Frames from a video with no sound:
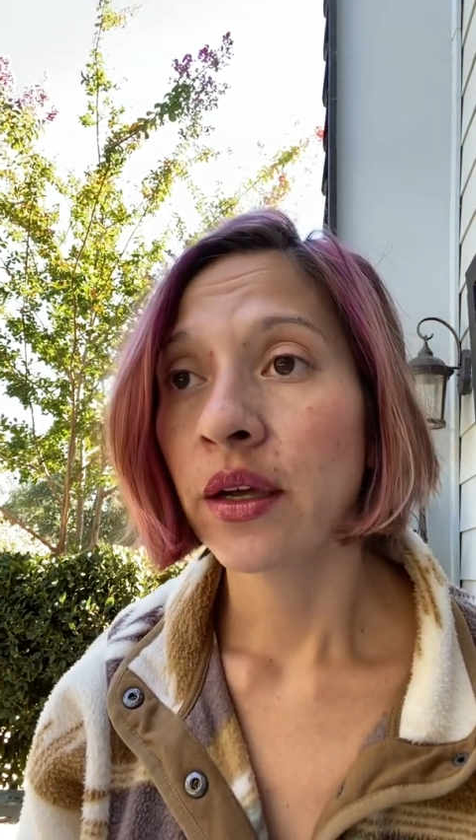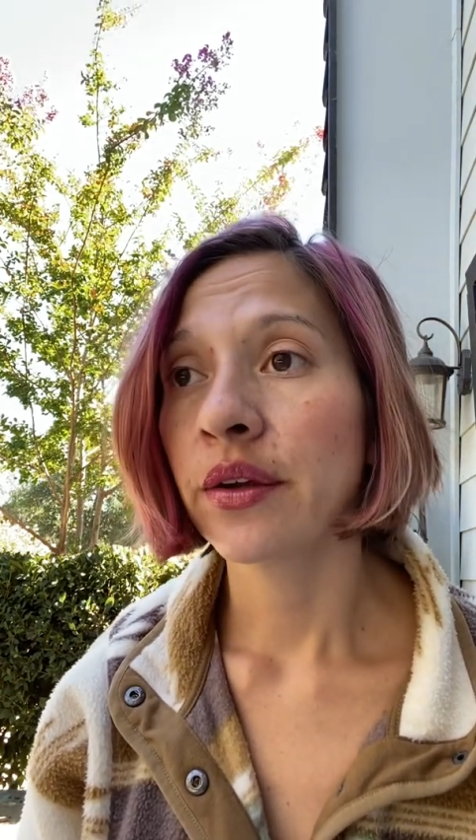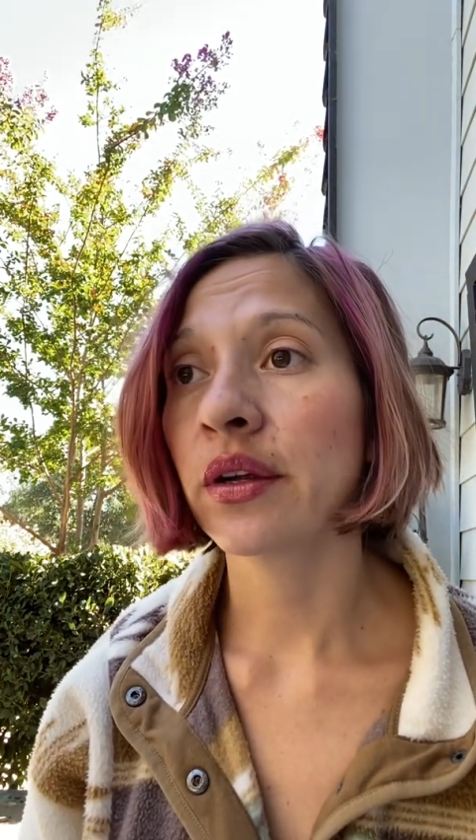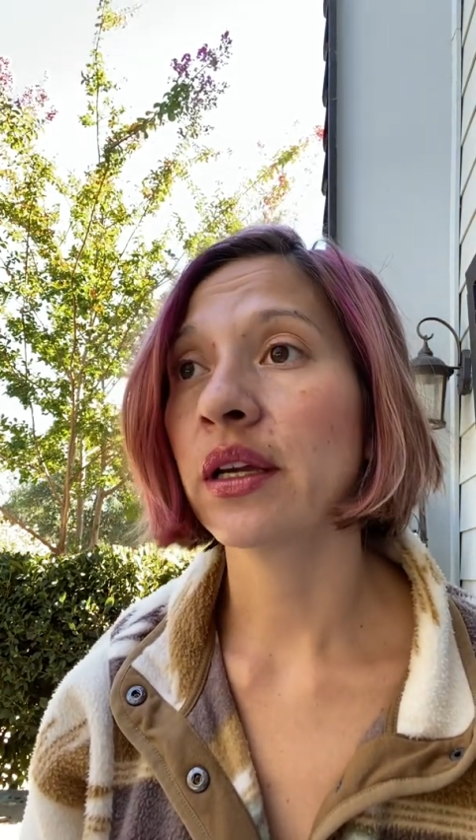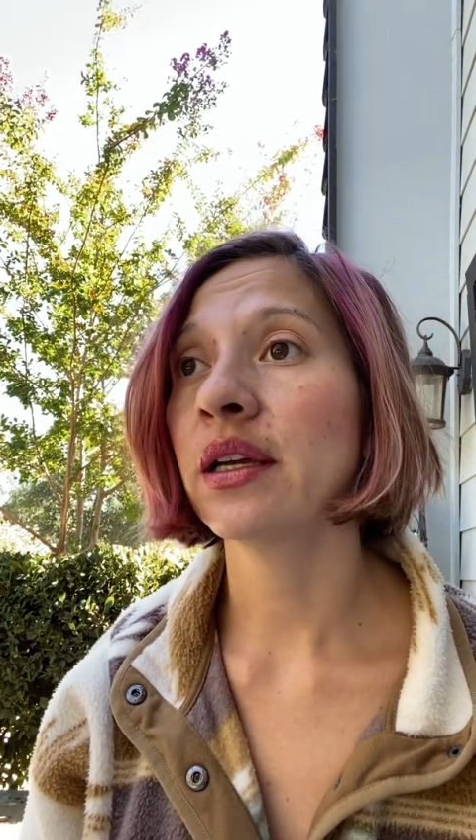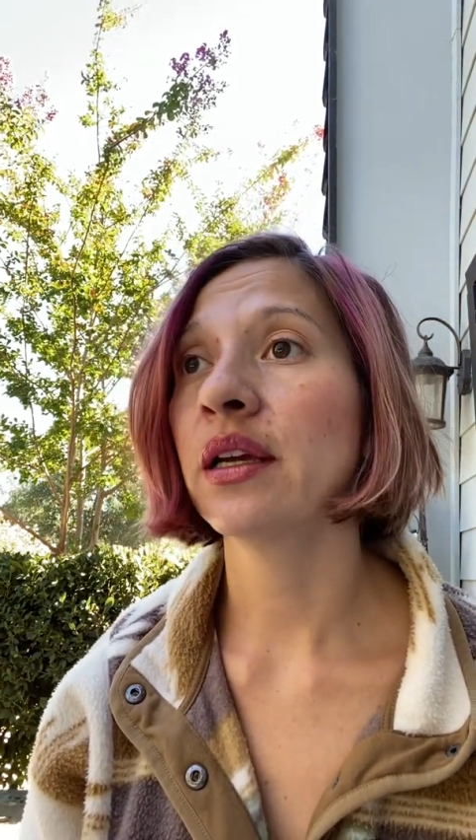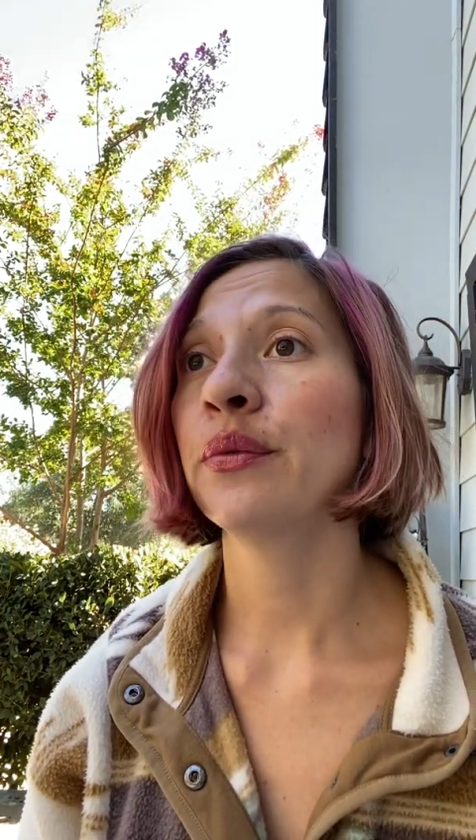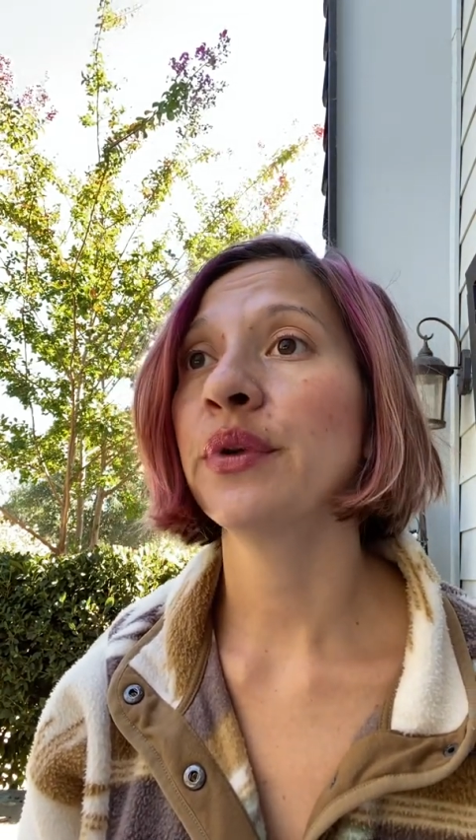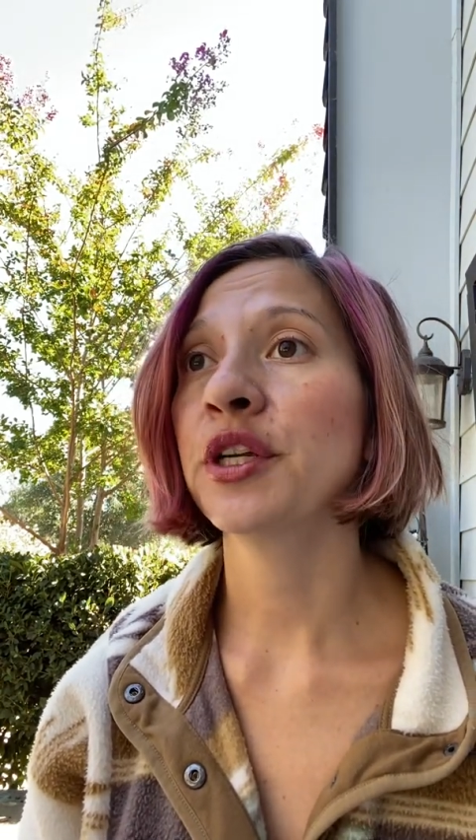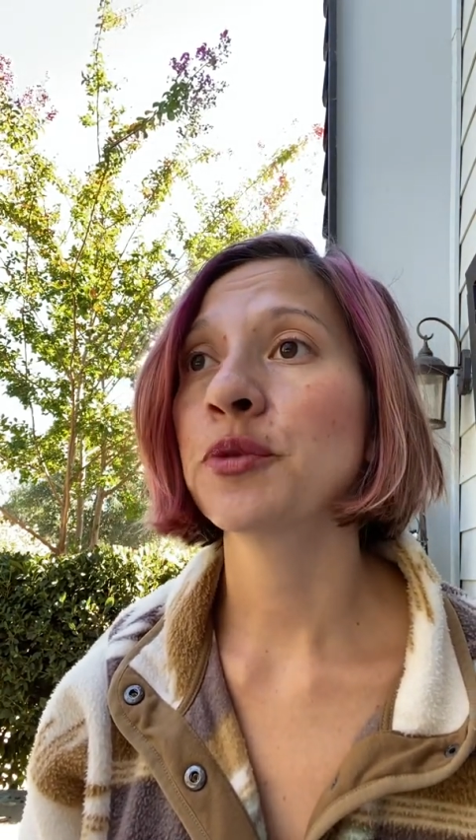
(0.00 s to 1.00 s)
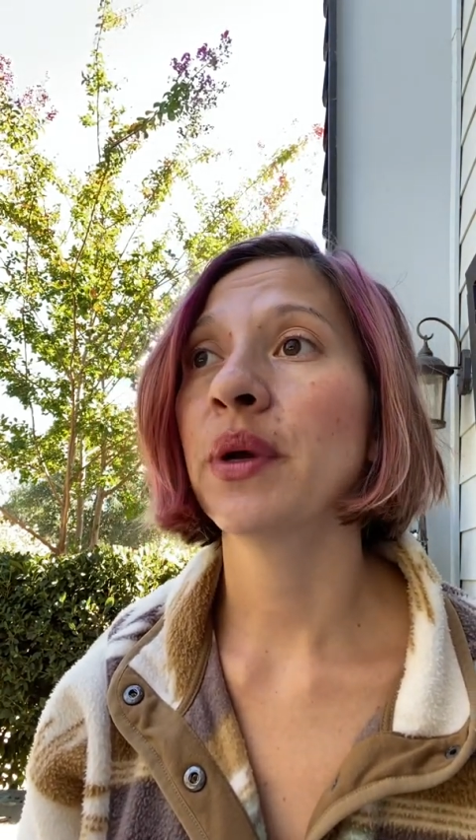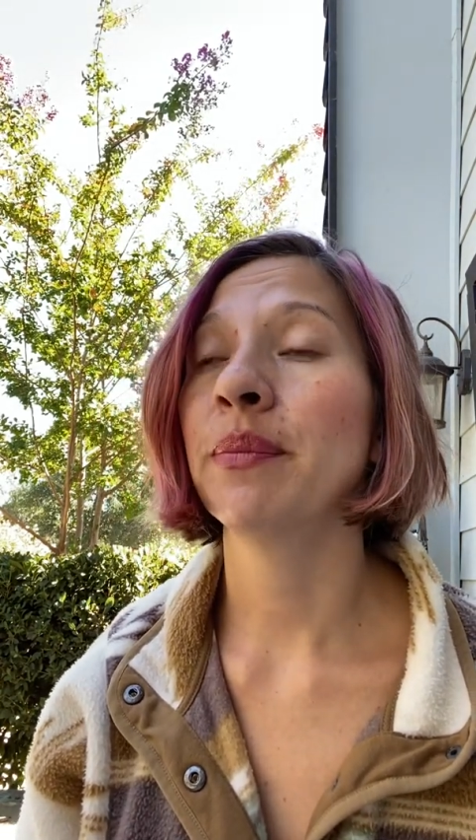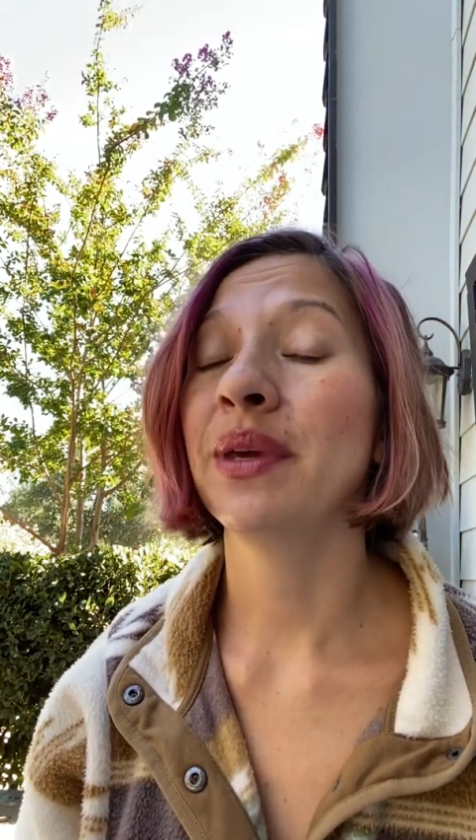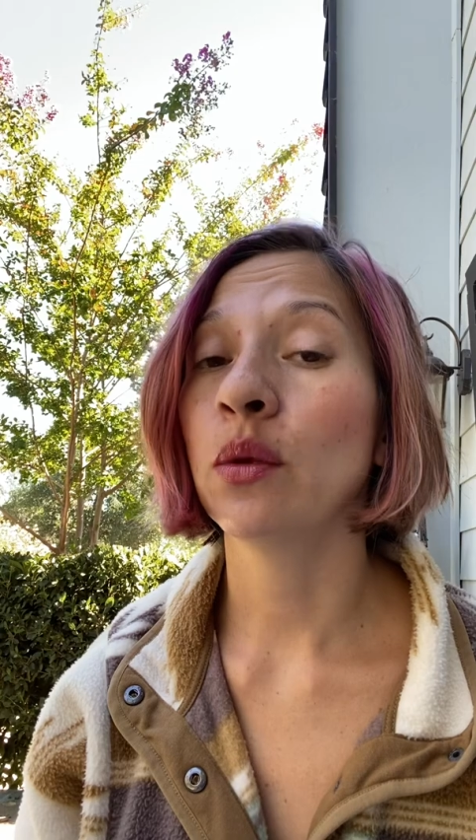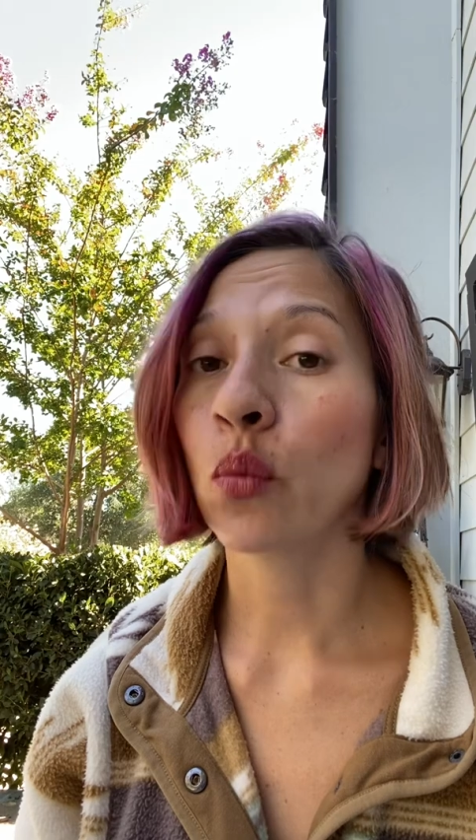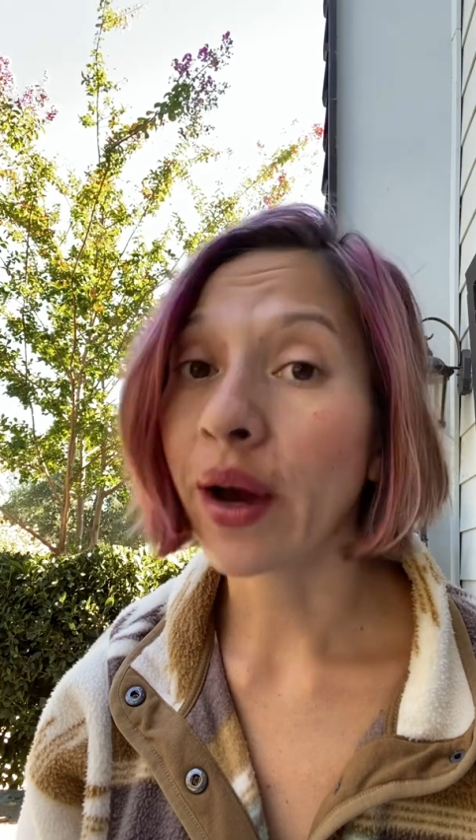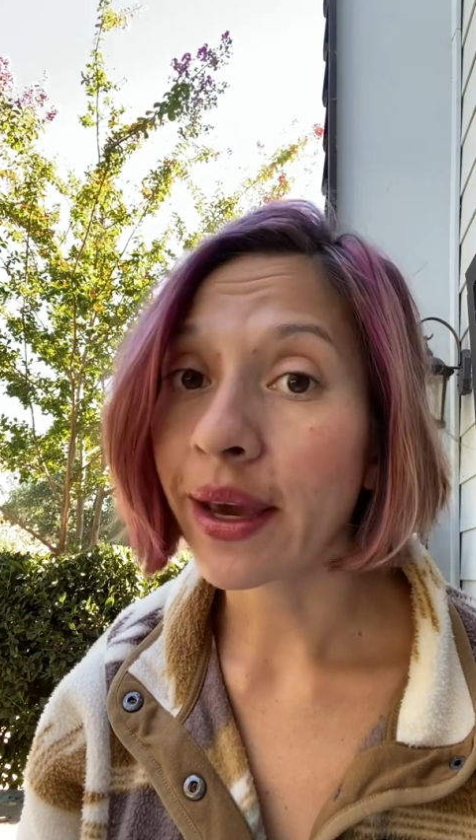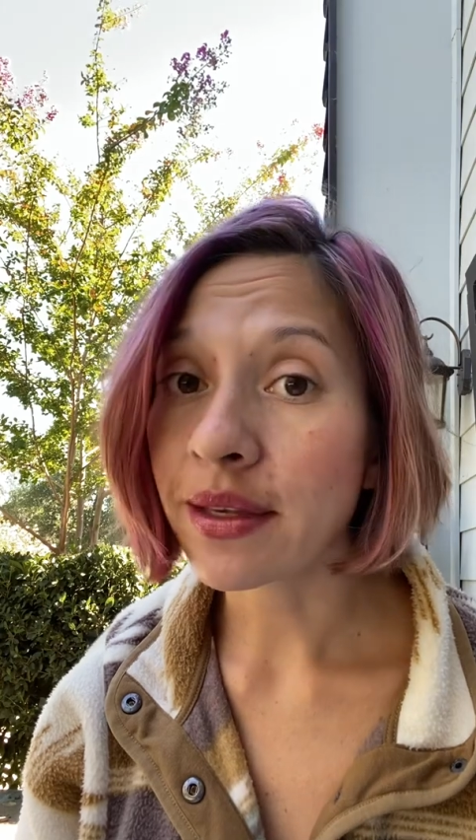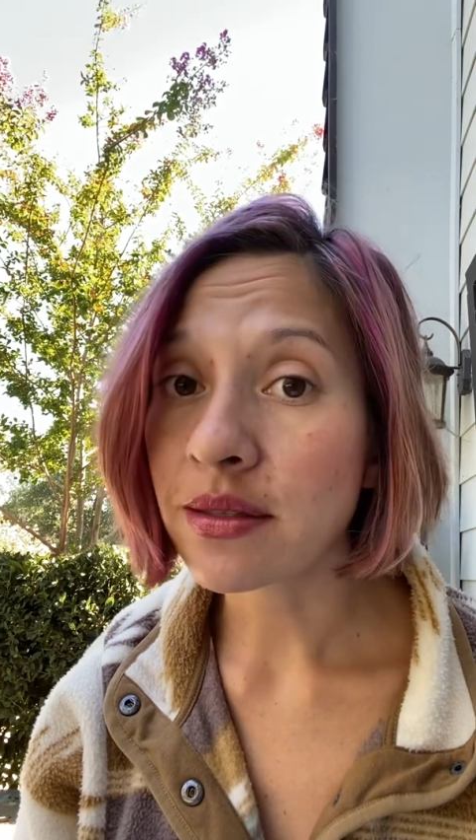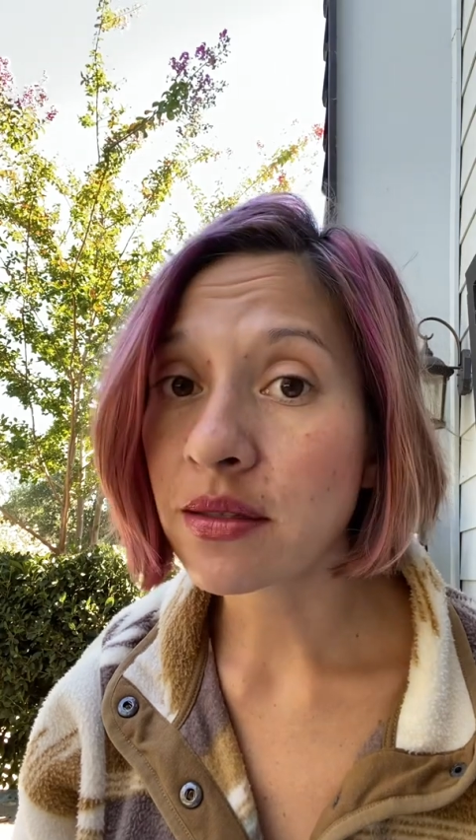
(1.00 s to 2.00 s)
You're going to get rich by being
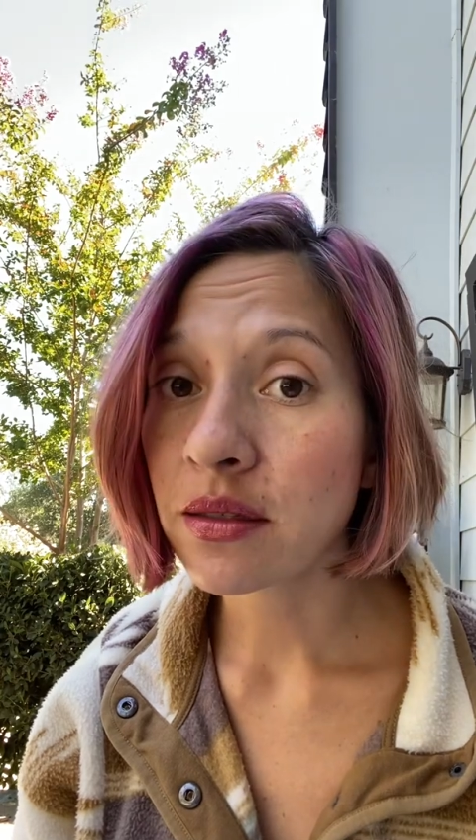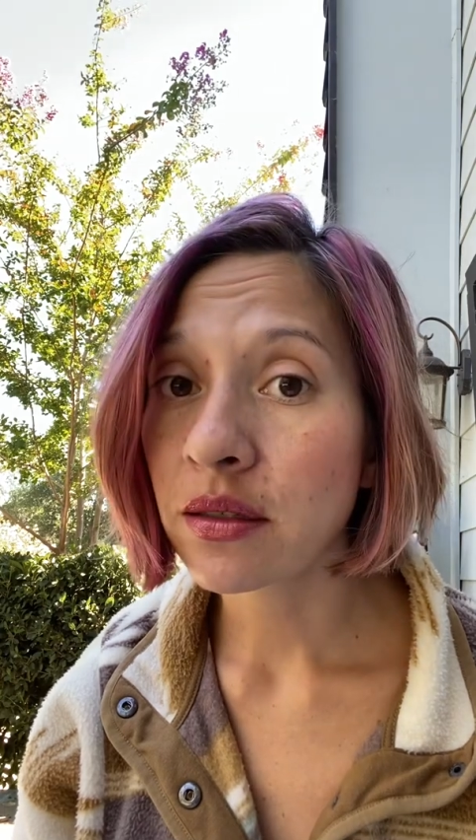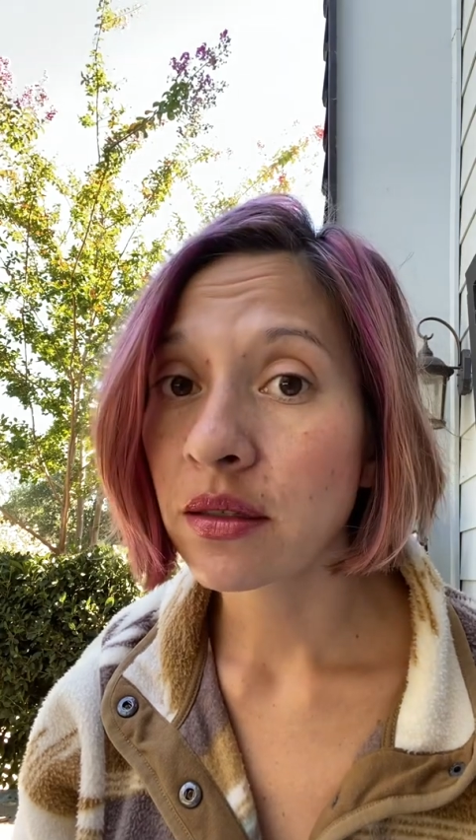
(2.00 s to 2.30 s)
wise.